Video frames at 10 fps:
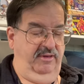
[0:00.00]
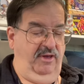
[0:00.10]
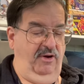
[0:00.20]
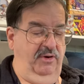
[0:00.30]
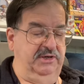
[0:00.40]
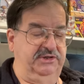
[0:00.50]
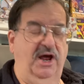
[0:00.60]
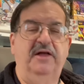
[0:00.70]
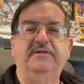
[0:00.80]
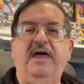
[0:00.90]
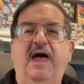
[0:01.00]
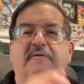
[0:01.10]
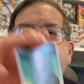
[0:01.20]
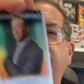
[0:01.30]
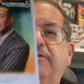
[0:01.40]
Oh, and John
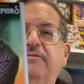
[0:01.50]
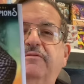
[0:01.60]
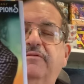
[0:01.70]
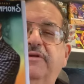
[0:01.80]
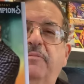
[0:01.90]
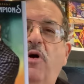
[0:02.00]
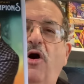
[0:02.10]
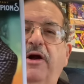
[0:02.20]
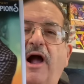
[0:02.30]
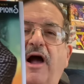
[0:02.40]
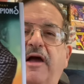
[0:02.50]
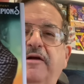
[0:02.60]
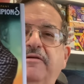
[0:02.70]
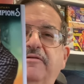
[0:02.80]
Taffer, the bar guy.